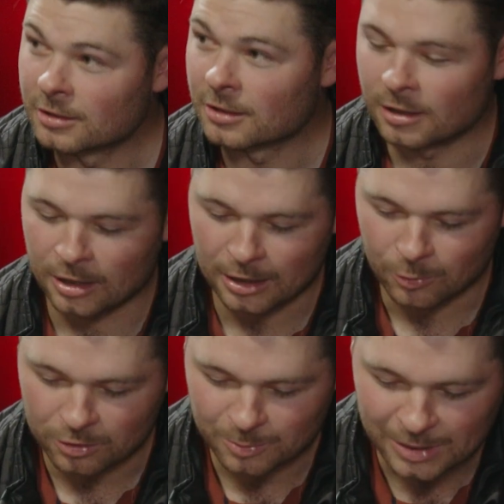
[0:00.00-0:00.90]
All right,
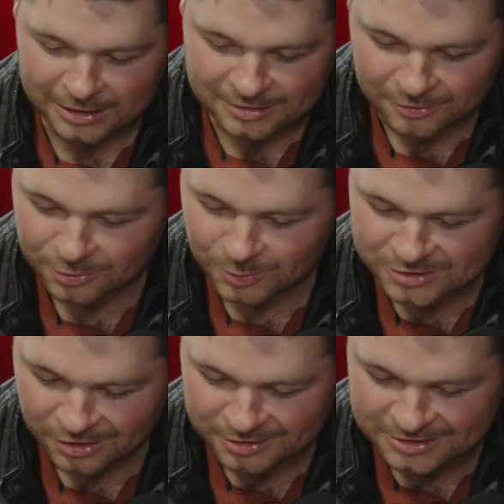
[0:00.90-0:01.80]
welcome back to Northwest
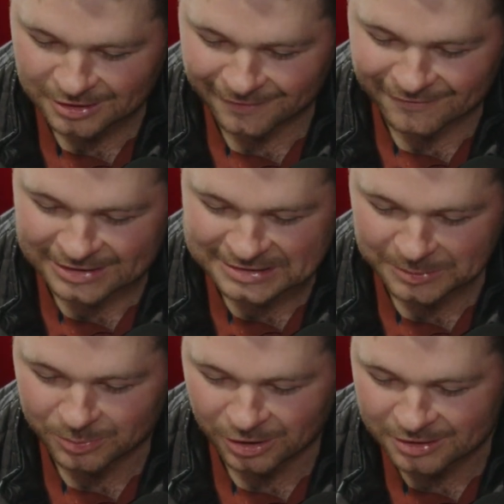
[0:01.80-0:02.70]
Arkansas Investing
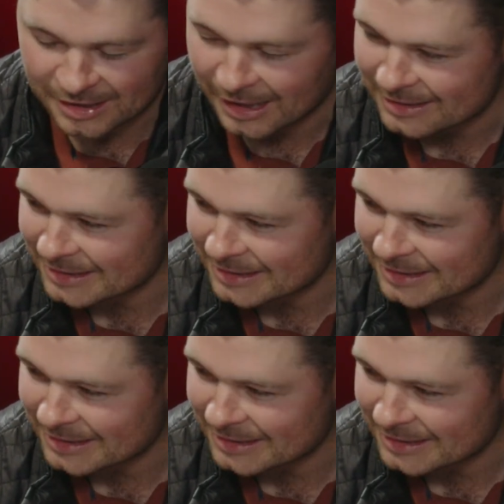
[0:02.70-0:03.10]
Podcast.